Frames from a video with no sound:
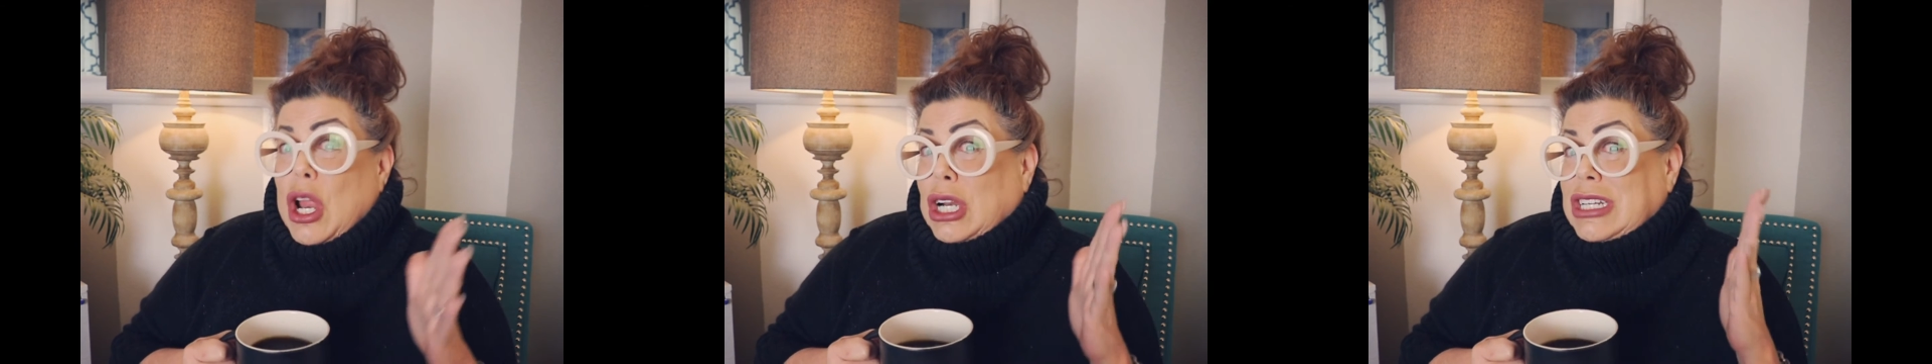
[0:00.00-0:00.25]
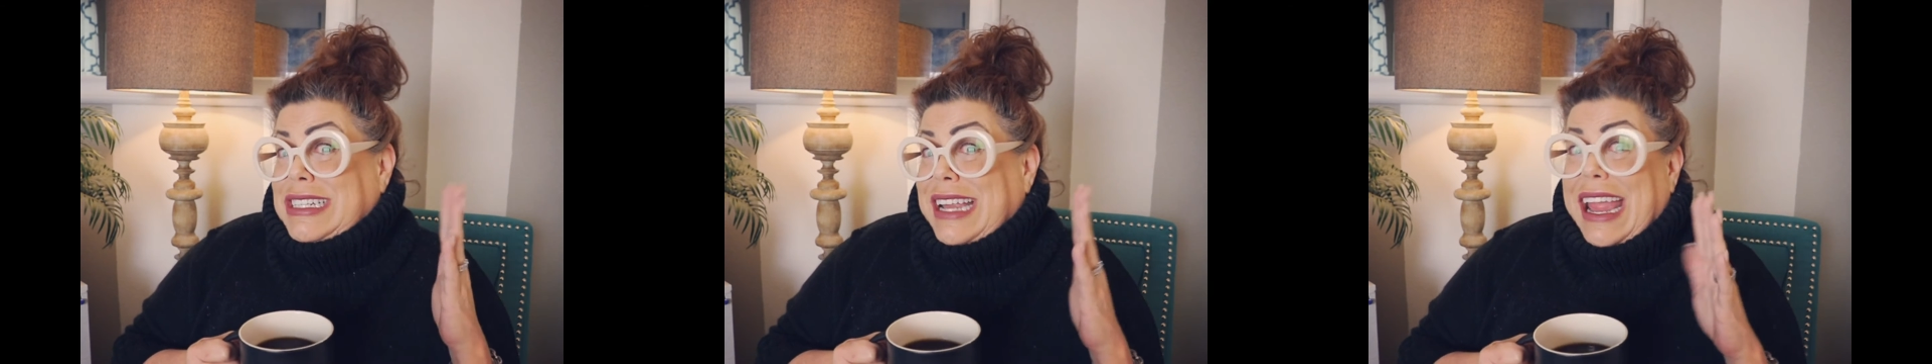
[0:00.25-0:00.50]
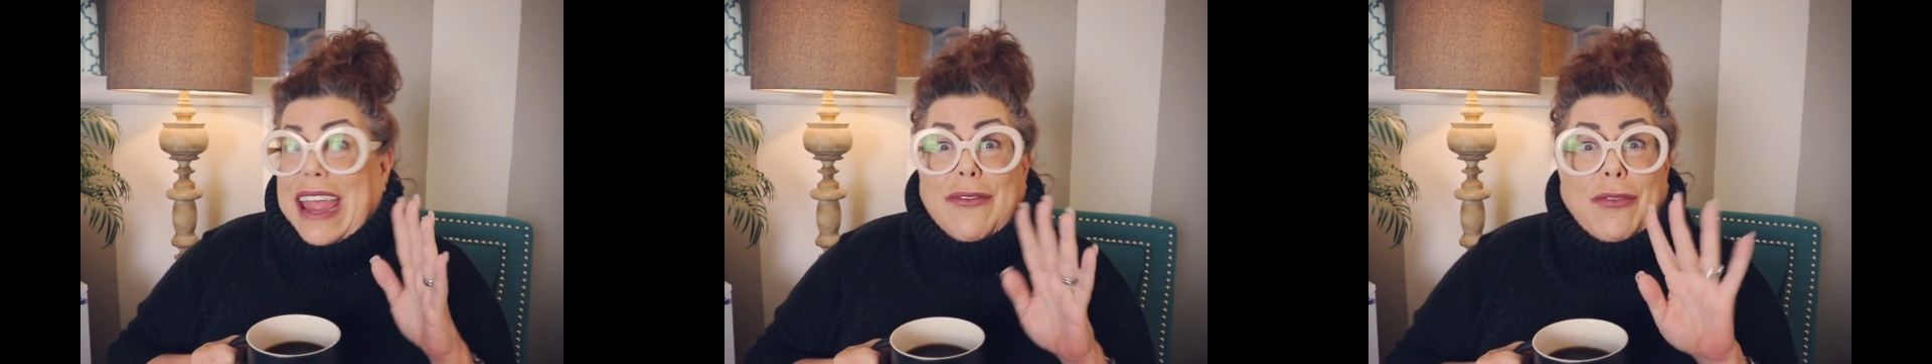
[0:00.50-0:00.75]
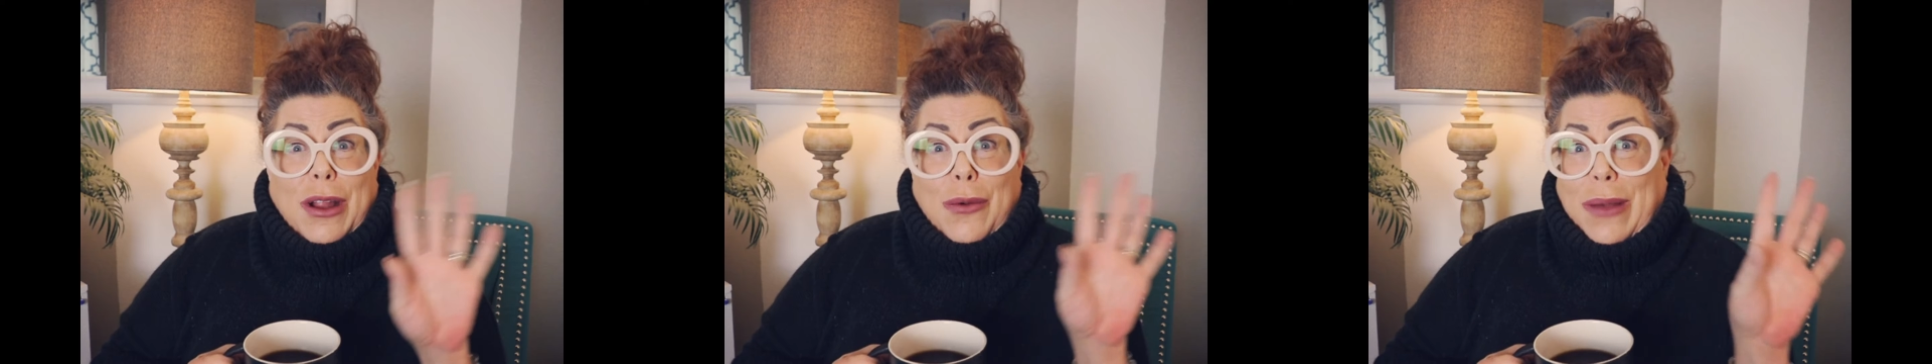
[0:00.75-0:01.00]
Thursday
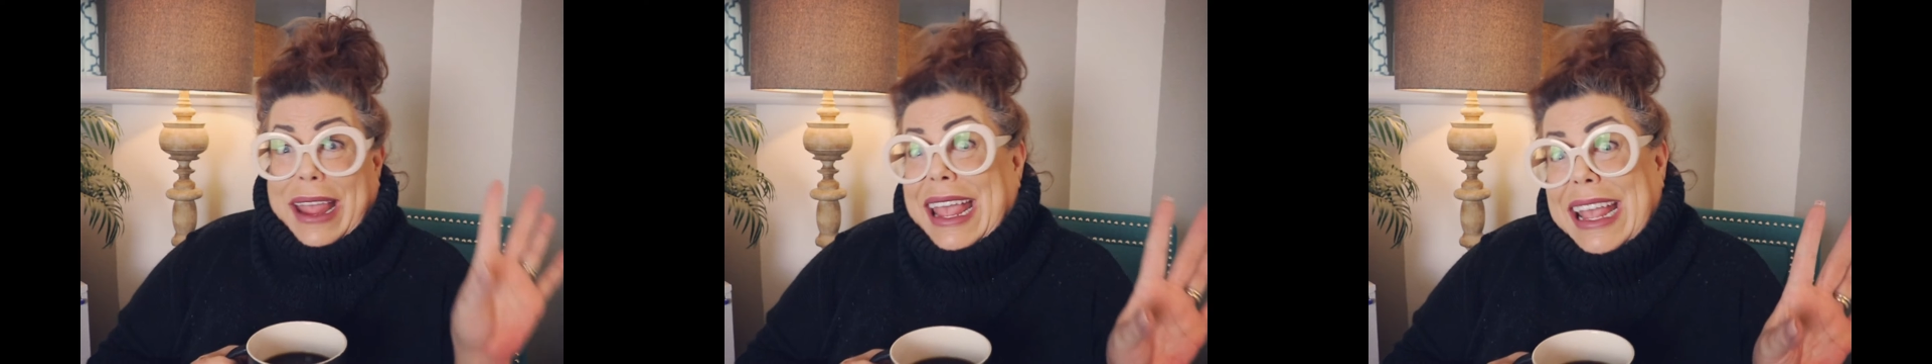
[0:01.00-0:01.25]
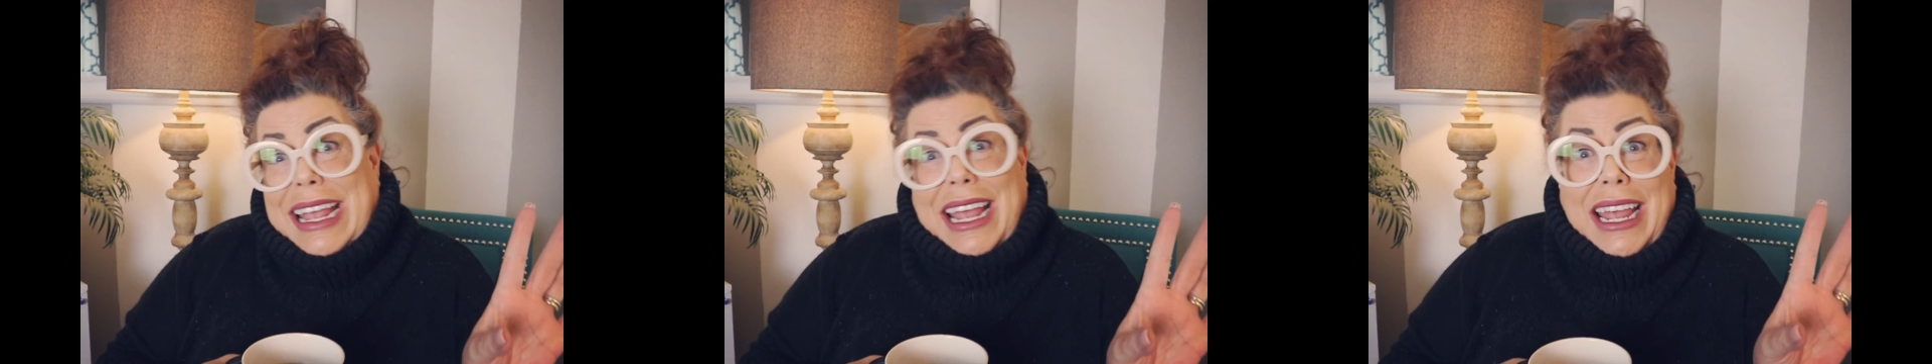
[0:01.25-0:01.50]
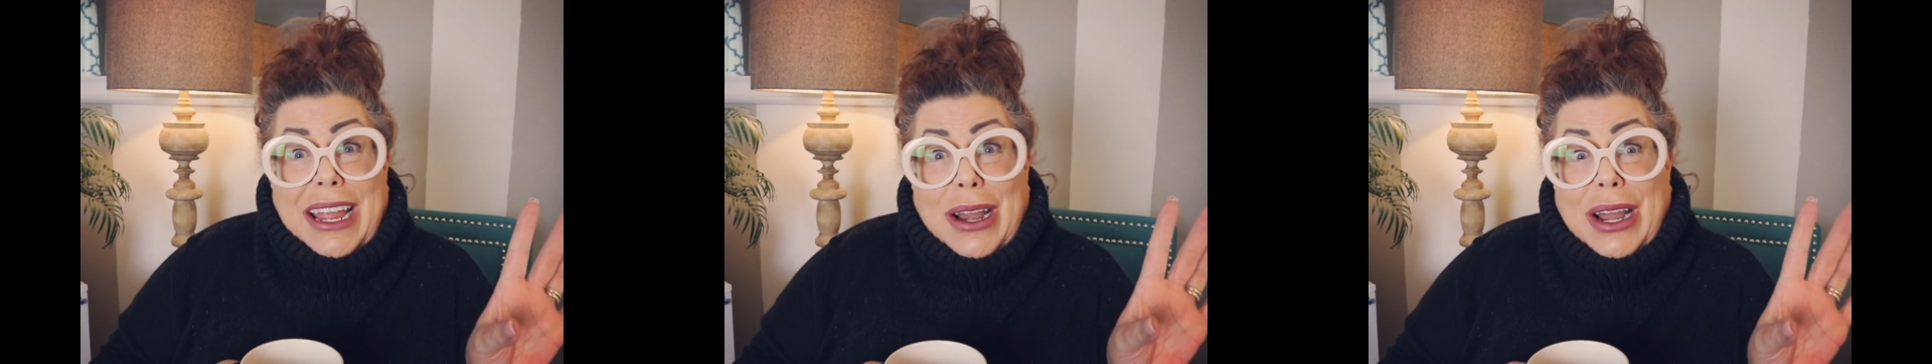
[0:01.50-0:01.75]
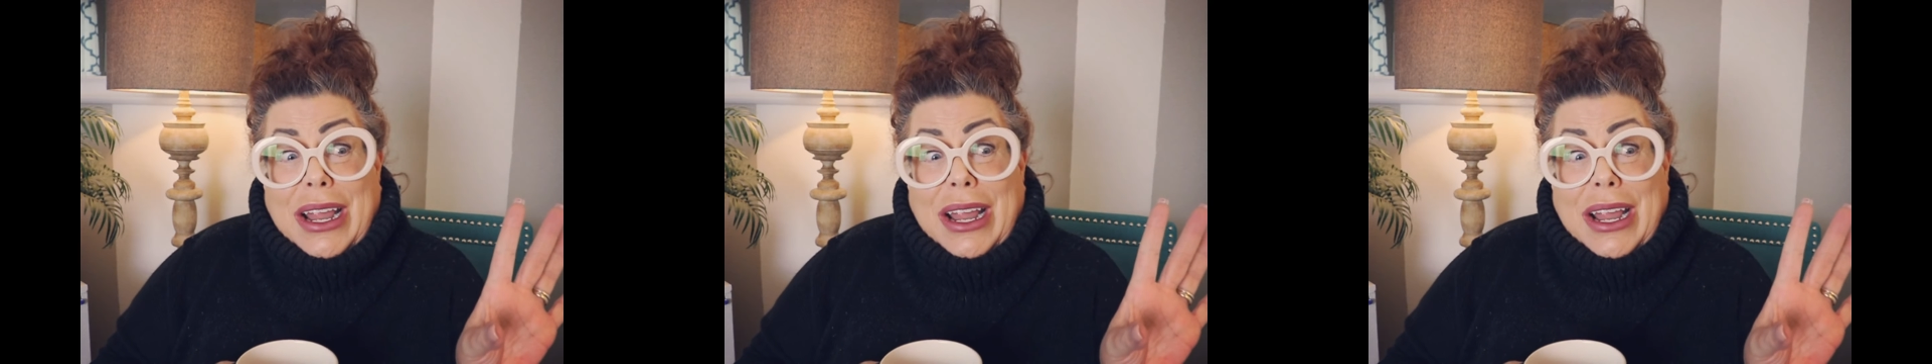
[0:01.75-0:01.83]
every week.